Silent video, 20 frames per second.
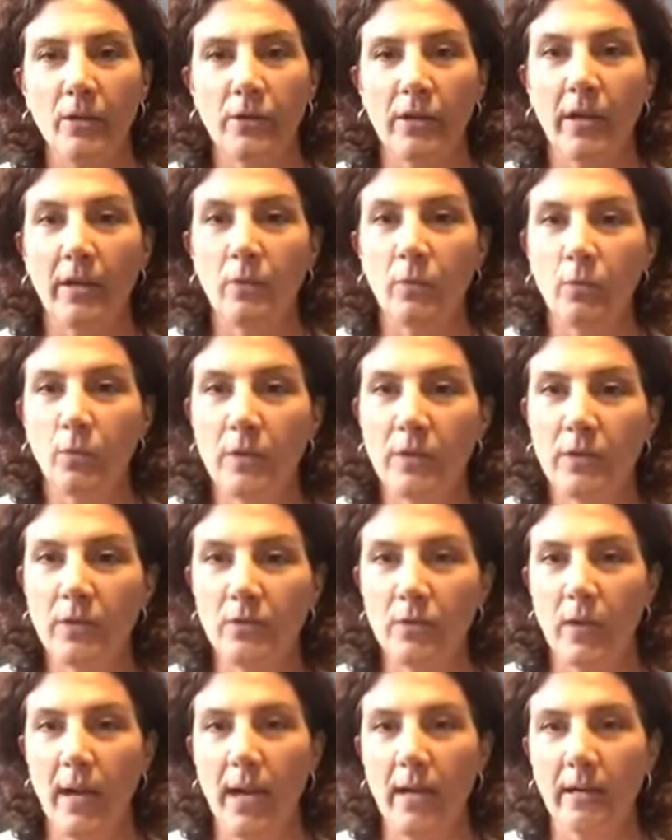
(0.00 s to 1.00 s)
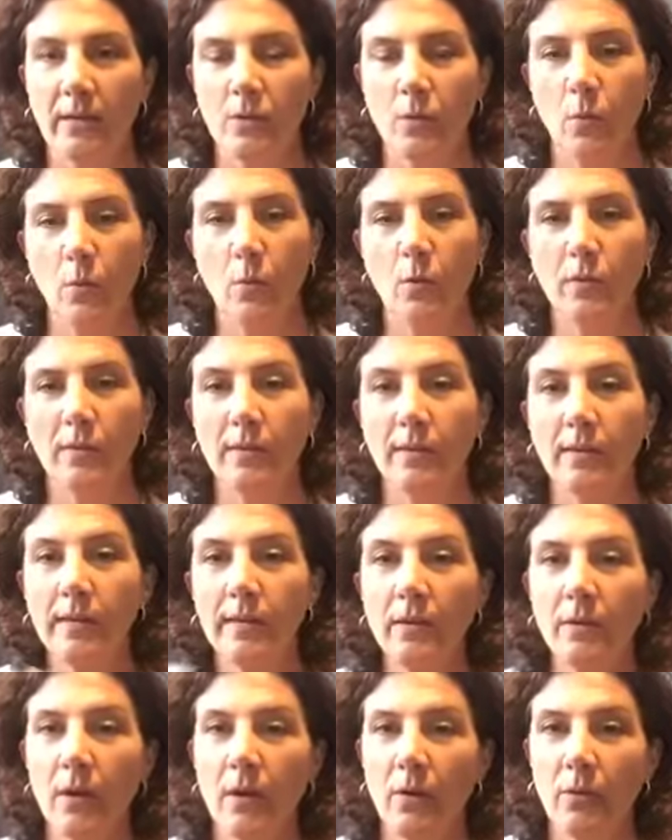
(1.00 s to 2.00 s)
to kind of redirect or
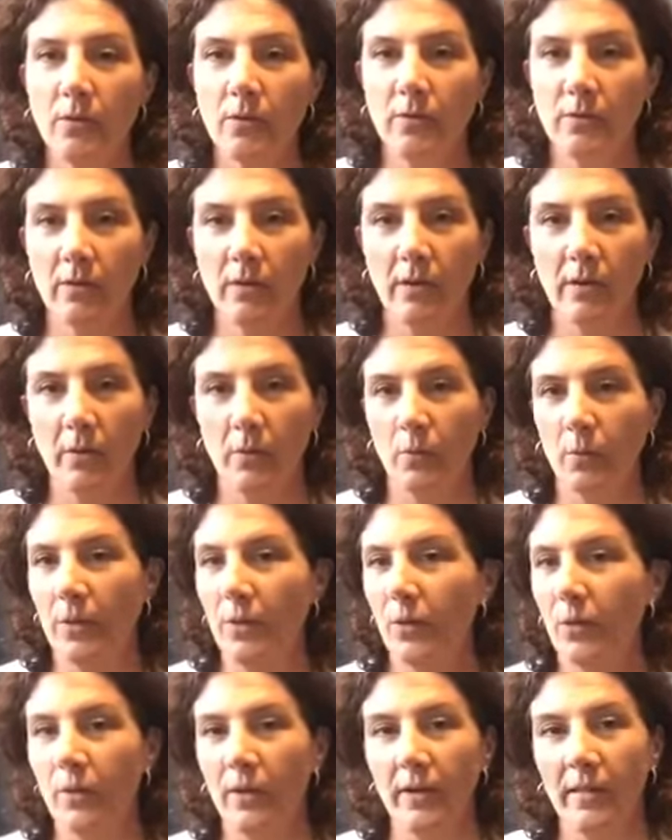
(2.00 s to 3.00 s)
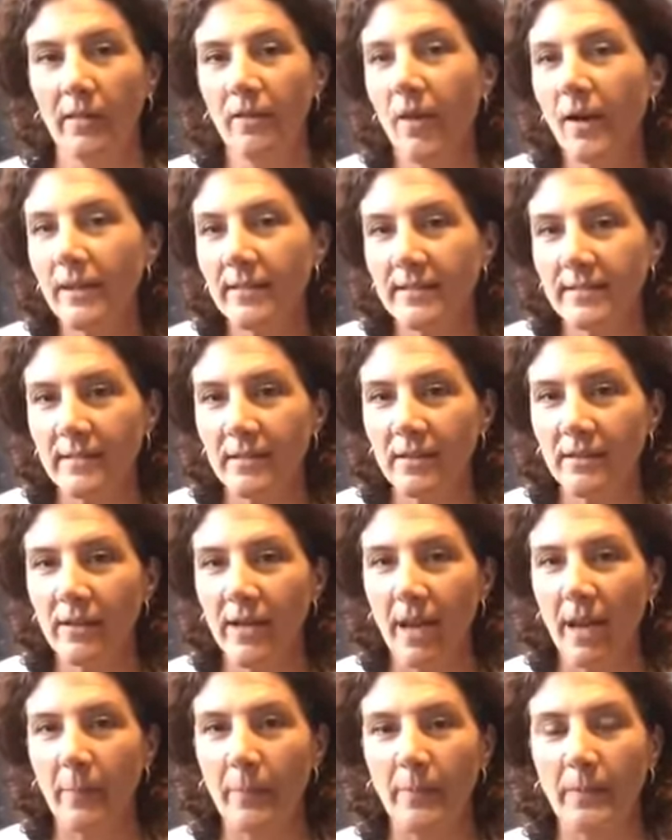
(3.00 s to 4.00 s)
clear out recurring thoughts that are
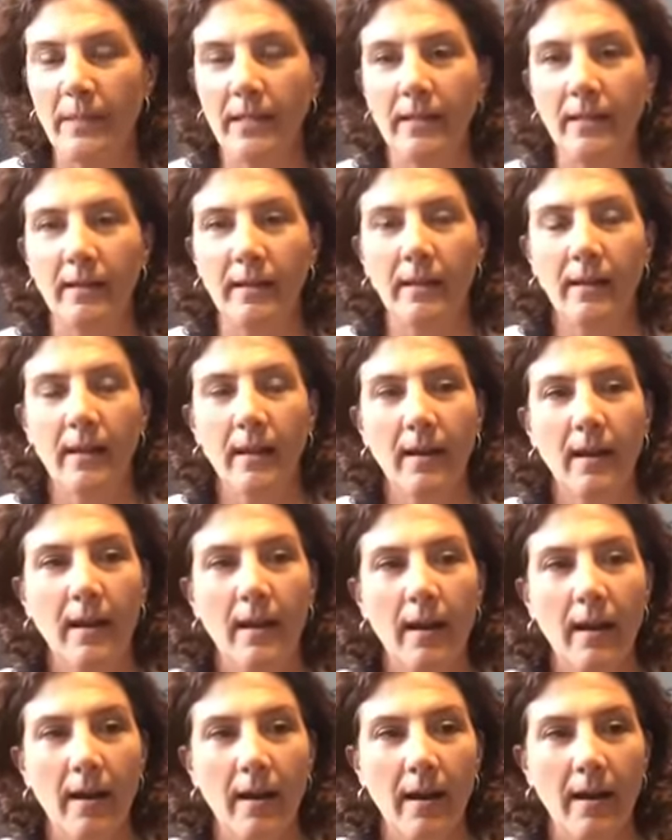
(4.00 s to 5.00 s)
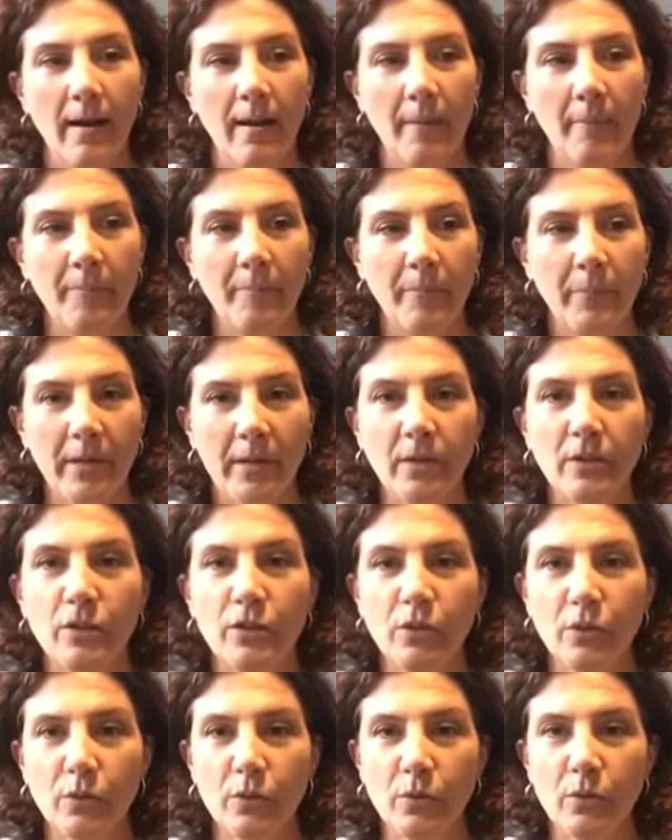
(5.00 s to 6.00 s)
happening,
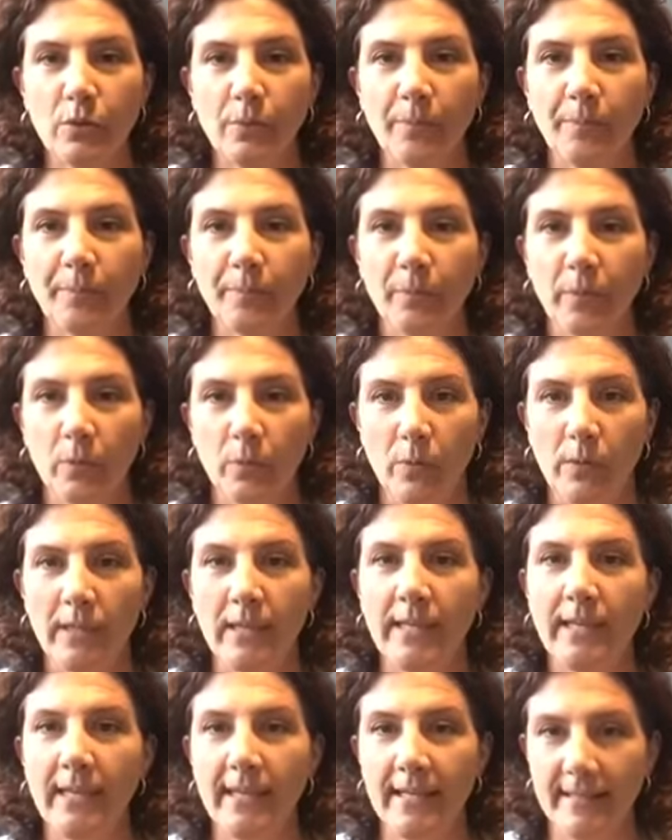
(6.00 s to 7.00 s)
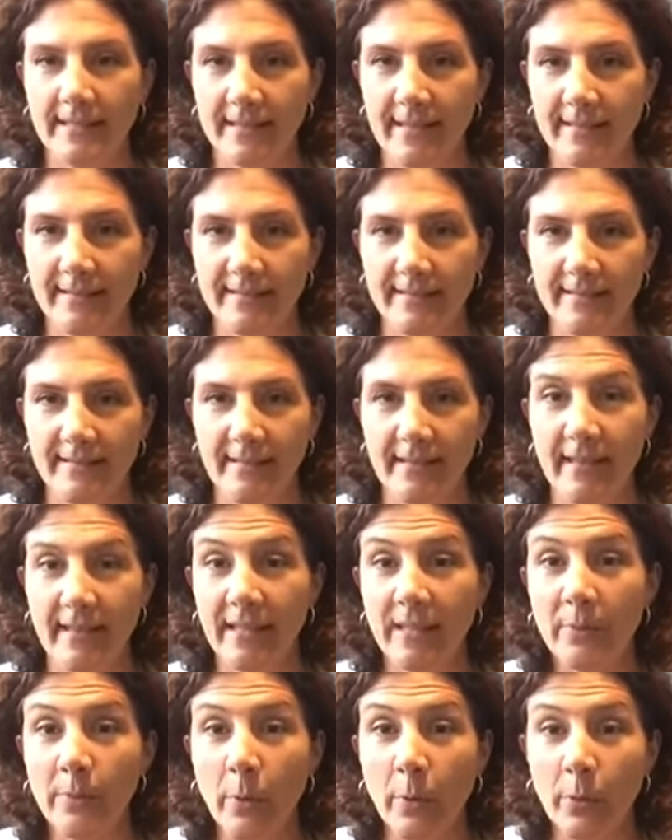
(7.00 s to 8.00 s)
because you're really intensely
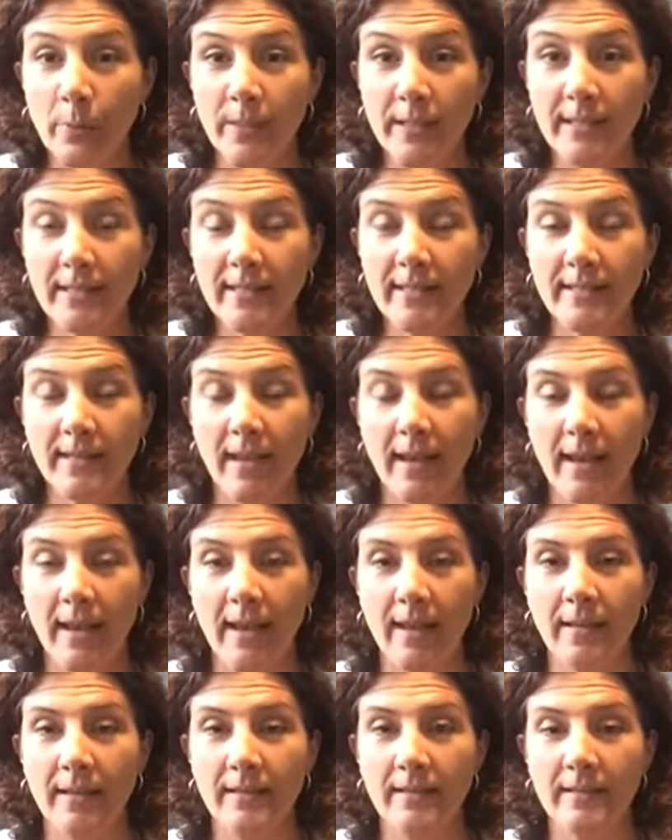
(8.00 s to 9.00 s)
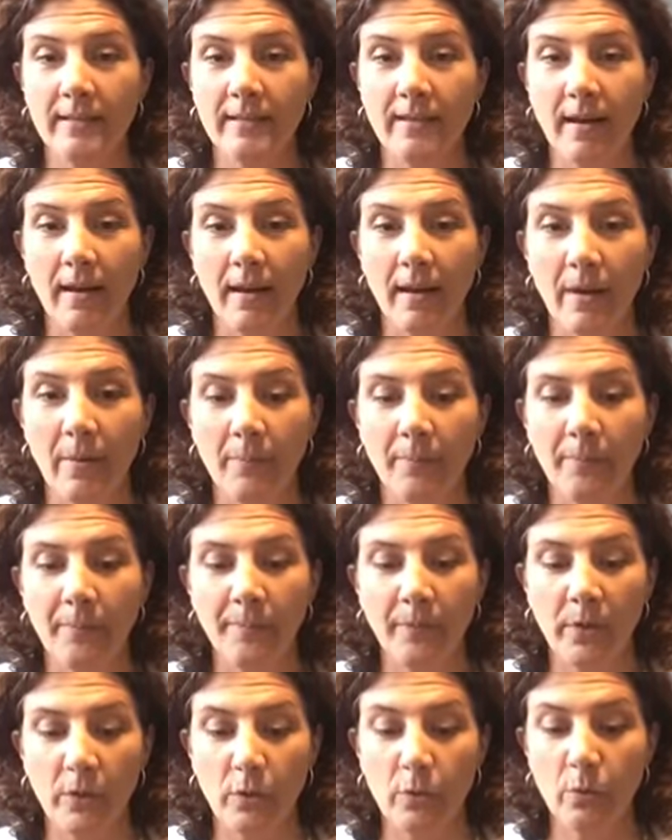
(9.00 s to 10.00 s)
in the moment, and
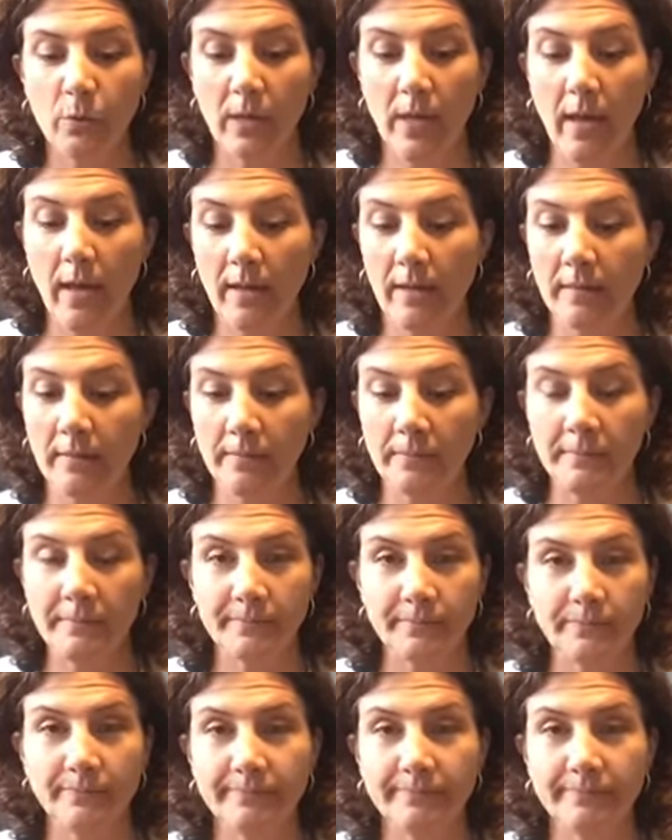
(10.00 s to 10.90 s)
you can